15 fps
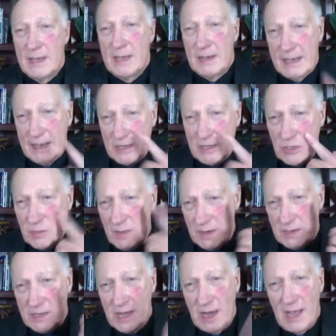as you may
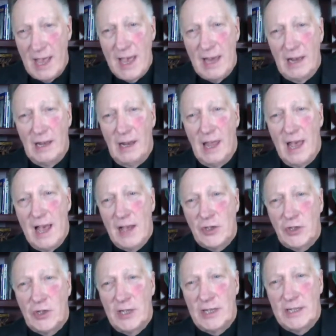tell, I had a little
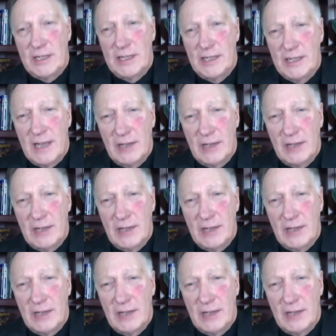accident and